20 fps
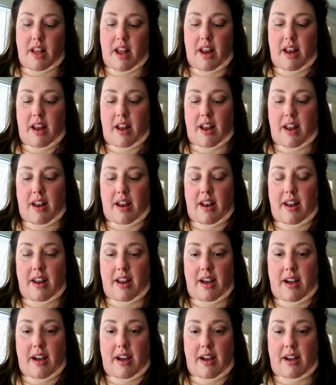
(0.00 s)
La la la la
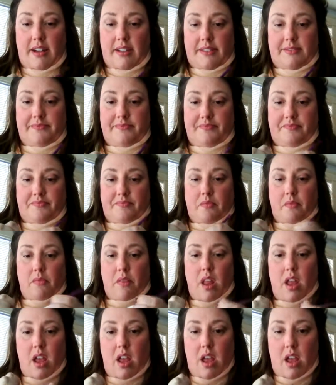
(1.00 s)
la.
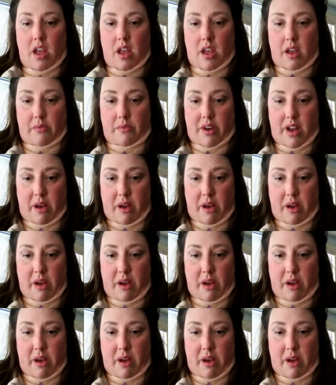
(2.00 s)
It